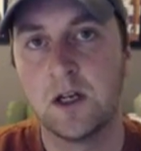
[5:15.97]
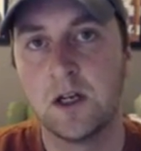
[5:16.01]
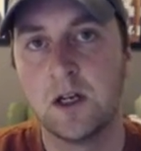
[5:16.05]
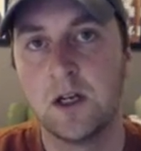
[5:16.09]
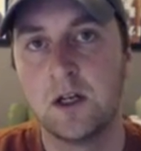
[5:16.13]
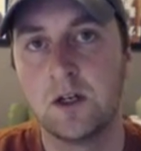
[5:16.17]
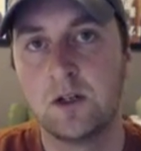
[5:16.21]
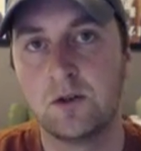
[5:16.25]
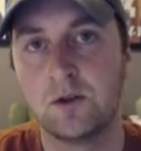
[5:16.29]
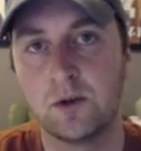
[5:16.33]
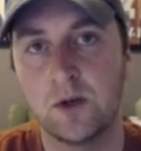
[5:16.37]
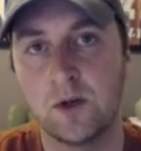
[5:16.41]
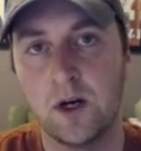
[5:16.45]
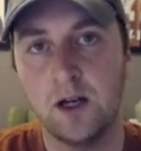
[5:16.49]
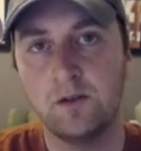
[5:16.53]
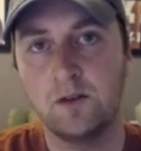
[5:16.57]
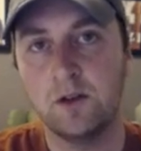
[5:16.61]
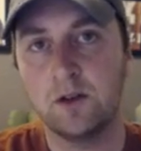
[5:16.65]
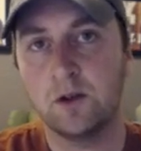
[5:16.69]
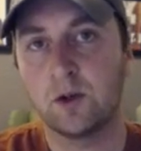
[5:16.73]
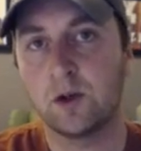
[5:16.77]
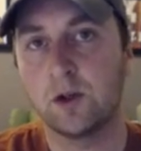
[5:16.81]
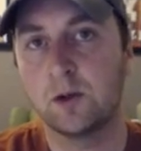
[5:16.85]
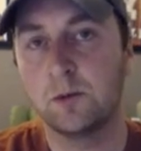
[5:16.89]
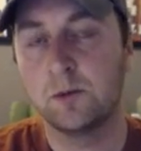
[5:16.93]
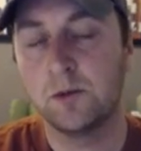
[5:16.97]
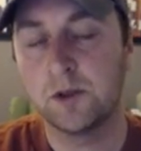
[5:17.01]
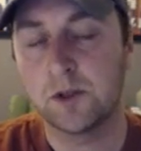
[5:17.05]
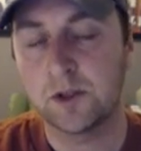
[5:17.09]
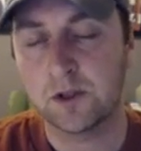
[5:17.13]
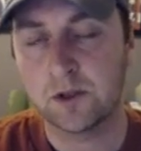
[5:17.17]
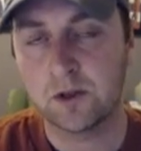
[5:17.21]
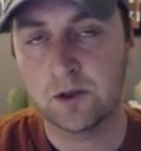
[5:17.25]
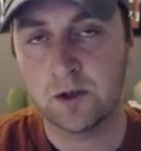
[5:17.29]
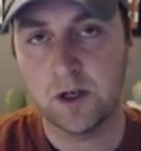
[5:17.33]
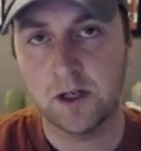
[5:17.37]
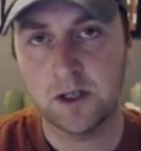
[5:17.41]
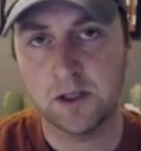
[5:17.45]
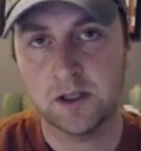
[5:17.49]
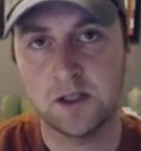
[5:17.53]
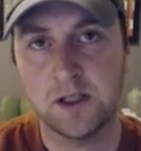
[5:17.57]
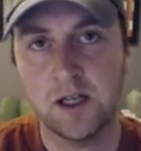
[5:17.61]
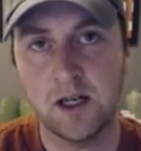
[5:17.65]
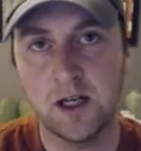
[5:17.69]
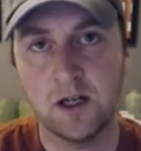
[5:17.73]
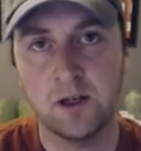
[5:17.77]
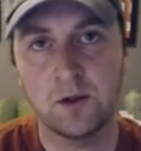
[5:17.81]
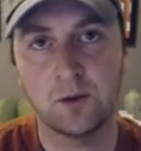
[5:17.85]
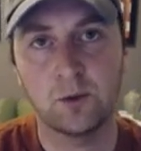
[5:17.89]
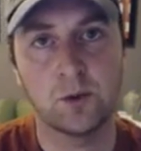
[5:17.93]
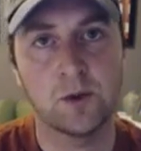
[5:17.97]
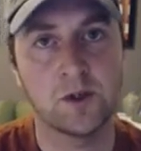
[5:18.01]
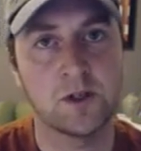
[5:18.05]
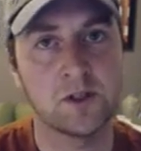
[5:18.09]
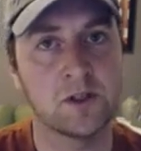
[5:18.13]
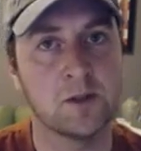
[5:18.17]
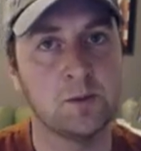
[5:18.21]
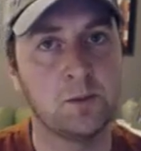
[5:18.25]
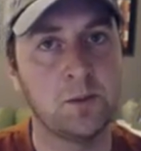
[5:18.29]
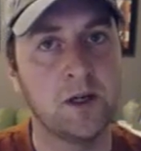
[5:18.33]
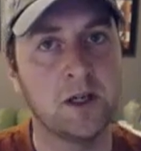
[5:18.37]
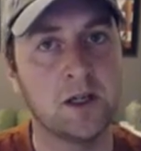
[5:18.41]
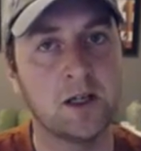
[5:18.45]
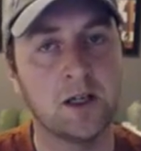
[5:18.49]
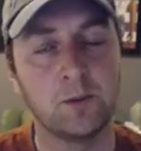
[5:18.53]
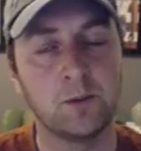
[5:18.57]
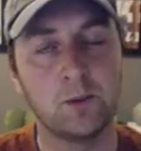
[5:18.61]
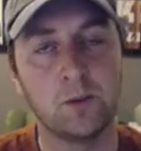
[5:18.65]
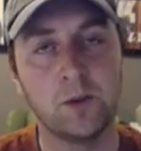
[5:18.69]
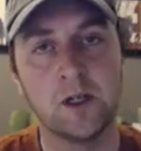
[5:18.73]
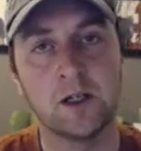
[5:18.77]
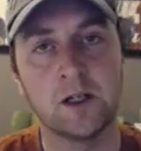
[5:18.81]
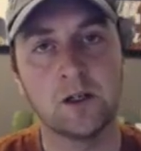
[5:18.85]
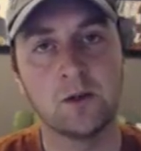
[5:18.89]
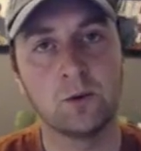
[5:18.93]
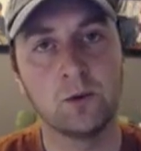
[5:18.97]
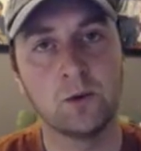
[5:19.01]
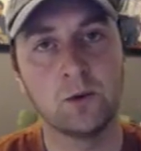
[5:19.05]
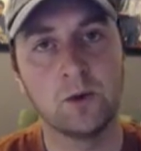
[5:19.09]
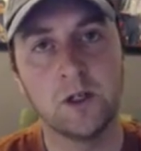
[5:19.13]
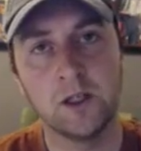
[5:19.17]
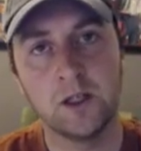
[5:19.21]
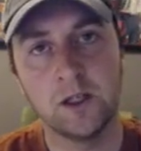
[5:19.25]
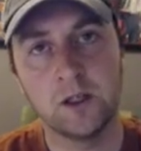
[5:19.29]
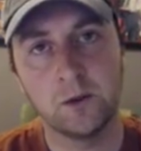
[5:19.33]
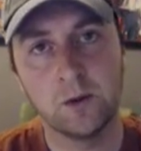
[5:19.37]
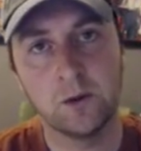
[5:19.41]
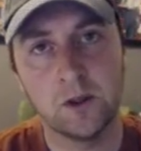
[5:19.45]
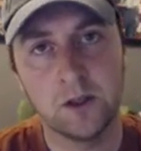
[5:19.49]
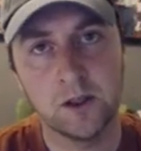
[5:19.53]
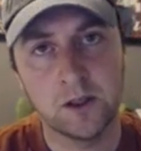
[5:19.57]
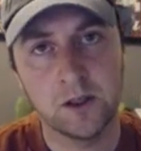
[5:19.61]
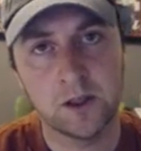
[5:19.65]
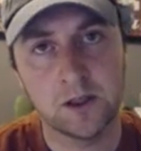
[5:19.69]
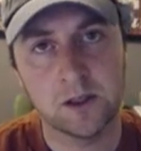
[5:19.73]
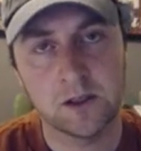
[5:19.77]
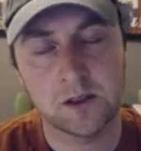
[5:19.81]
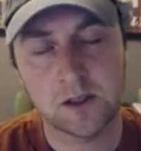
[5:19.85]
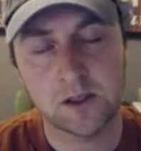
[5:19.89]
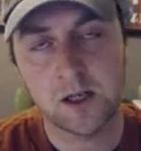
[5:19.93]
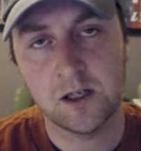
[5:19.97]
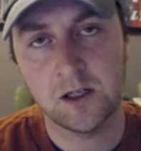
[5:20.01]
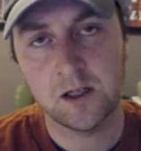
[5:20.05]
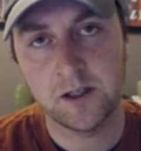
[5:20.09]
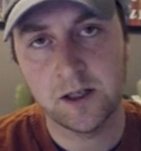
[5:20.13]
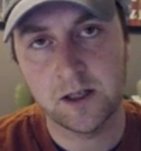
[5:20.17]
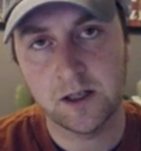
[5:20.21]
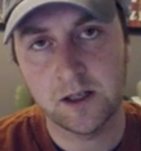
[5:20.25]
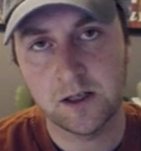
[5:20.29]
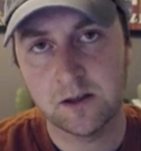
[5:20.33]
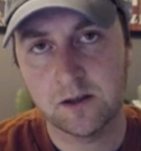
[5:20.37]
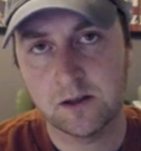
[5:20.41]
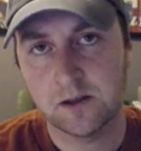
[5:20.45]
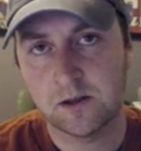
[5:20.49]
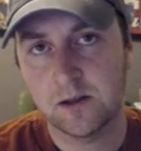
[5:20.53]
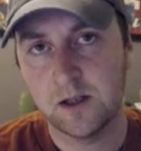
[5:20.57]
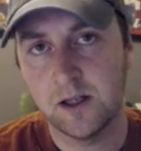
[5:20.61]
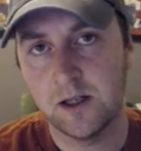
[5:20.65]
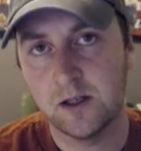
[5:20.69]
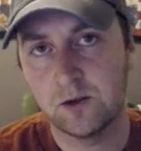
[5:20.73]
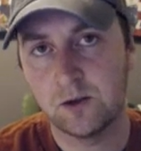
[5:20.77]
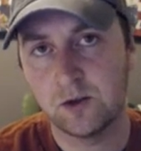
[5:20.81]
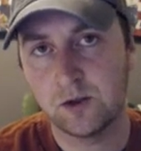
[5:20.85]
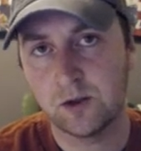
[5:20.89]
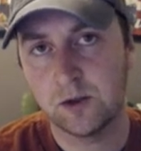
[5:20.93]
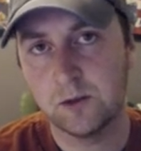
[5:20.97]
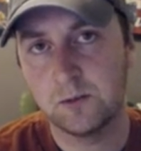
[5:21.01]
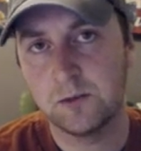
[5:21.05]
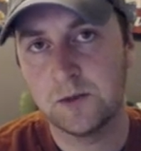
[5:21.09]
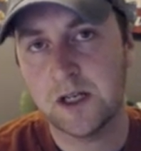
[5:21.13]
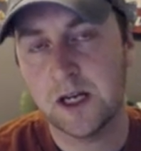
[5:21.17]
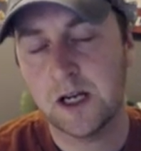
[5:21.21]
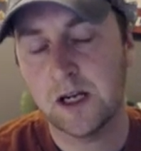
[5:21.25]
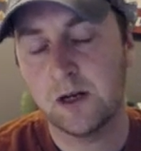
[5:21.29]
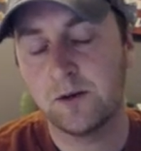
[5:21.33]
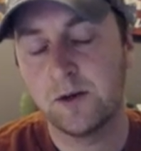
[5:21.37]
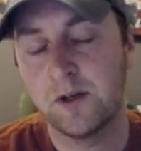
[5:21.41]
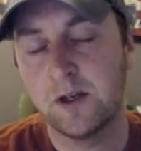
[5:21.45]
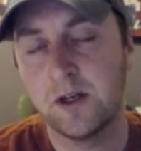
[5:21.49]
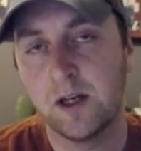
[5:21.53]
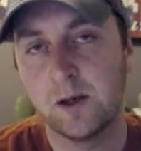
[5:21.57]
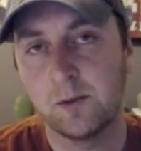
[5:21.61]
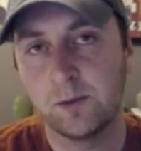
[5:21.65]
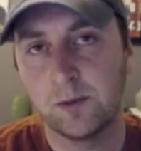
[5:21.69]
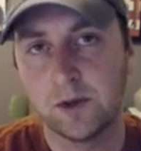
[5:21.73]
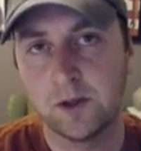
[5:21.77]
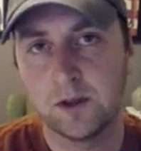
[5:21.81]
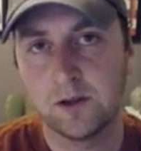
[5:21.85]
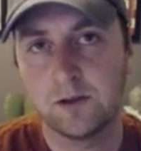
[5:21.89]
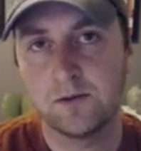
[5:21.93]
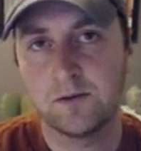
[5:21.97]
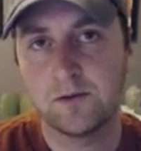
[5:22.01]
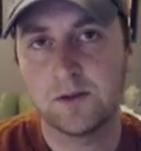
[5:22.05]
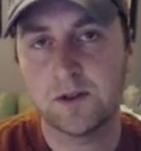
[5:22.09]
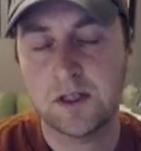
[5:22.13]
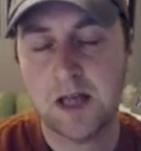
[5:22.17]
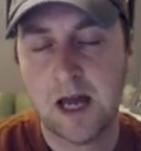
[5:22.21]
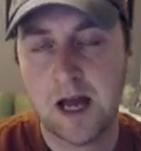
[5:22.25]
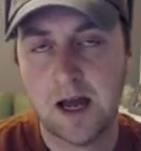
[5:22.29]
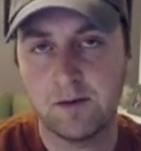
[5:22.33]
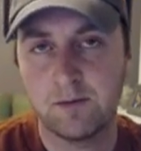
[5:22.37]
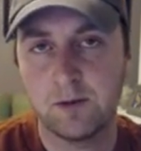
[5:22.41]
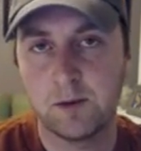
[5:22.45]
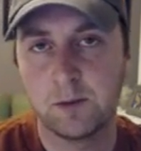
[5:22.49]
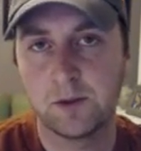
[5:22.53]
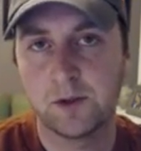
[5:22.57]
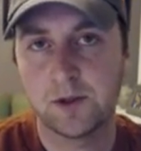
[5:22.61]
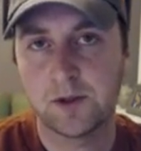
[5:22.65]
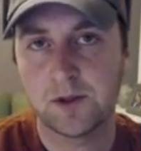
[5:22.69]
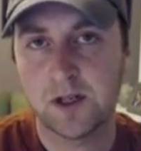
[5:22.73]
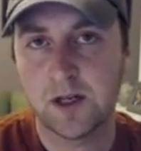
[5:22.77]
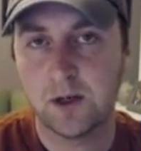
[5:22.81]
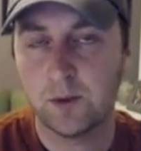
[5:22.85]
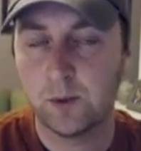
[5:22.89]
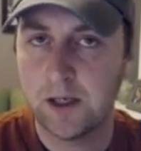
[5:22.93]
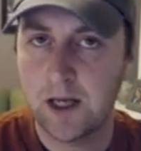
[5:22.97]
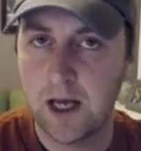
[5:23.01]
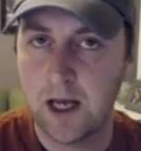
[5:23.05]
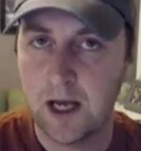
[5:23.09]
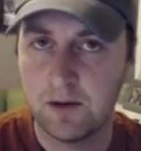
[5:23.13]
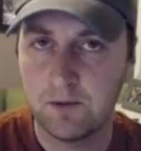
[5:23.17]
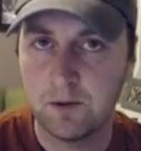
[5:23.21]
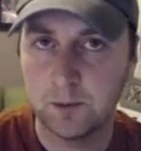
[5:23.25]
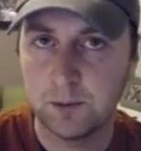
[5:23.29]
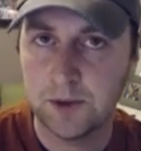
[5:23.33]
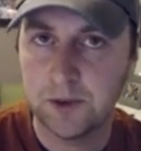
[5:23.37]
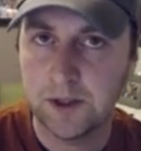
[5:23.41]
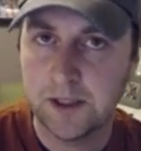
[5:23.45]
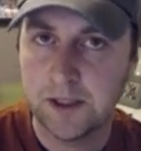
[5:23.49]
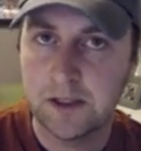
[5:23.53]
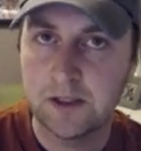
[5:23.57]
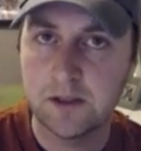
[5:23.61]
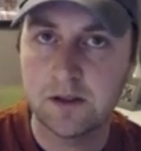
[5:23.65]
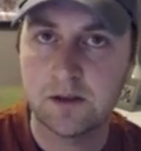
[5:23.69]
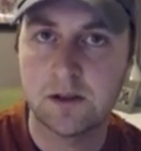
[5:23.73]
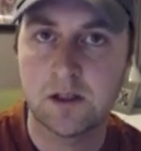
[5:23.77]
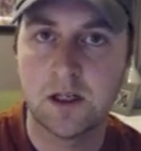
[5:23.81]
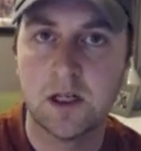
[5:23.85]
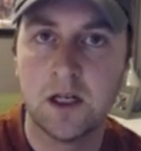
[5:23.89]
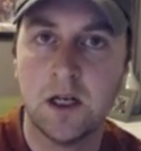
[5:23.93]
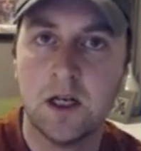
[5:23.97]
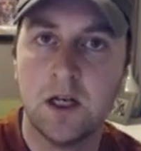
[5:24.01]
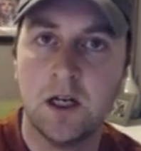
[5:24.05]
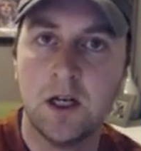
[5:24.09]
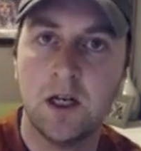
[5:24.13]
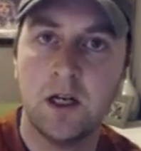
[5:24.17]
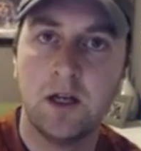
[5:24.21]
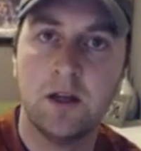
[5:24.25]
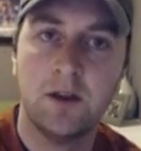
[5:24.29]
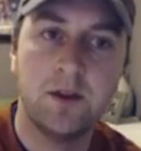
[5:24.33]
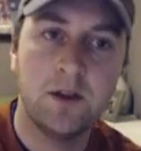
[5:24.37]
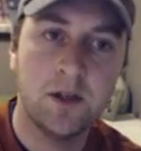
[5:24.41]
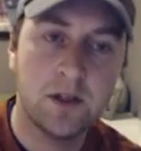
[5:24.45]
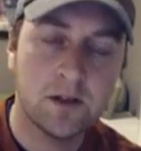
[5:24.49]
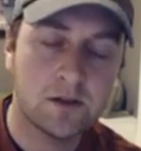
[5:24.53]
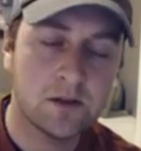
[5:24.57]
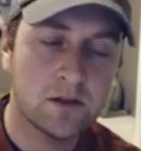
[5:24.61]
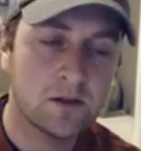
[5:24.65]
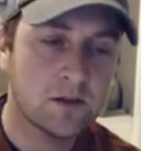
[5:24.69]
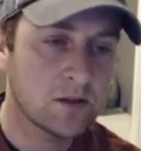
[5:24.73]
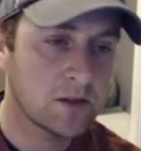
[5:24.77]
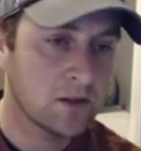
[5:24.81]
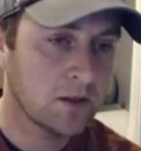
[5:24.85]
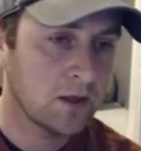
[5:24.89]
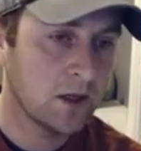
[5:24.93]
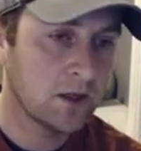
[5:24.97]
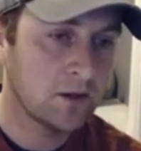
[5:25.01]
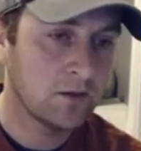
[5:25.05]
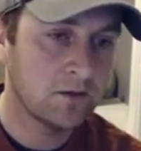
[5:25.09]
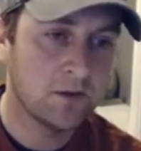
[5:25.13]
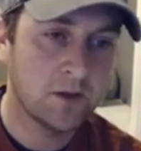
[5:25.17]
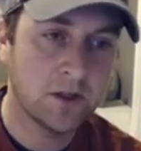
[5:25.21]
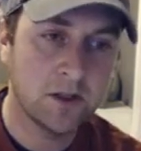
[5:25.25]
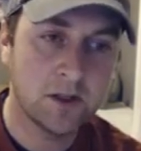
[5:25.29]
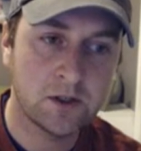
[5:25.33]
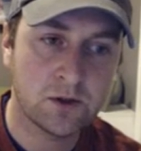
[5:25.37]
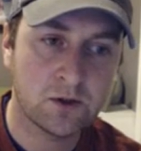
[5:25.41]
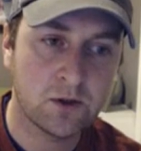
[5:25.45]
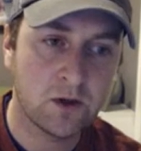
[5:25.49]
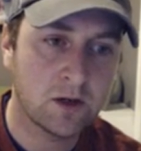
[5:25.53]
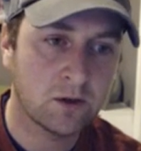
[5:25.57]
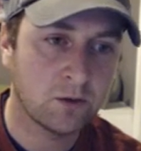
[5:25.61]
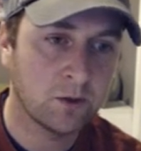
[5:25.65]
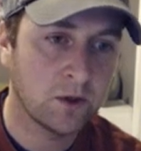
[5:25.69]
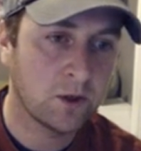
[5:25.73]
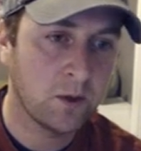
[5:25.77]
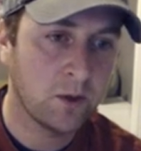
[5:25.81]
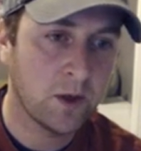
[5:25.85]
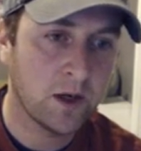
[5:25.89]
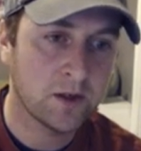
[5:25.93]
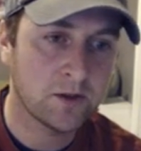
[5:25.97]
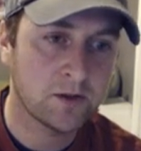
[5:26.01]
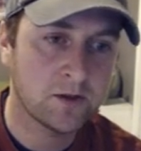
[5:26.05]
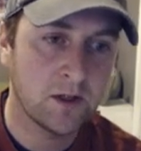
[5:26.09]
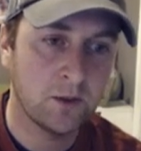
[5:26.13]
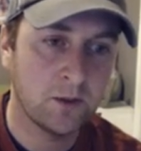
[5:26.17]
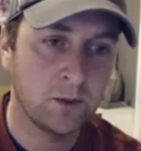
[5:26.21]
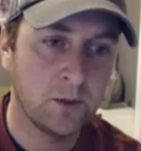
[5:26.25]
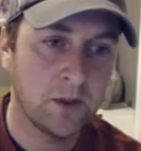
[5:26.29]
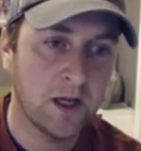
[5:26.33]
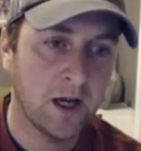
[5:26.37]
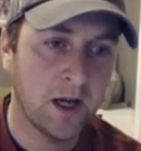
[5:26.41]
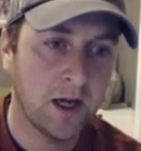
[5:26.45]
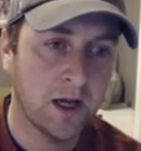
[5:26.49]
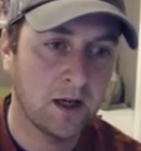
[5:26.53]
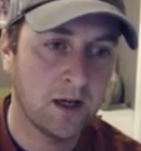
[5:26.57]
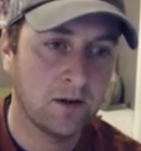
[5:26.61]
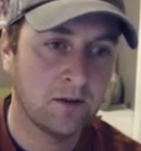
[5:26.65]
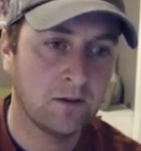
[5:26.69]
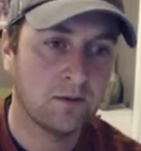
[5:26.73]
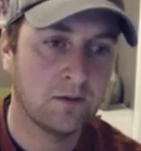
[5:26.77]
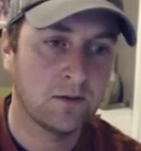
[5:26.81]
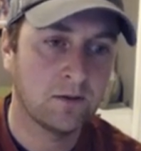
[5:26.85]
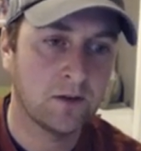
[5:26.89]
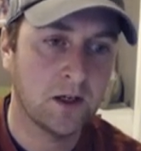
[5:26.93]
driving Chromebooks across town, whereas the pickup, we can really consolidate and trim down the number of staff members that we have in place. This is a very strong request that we have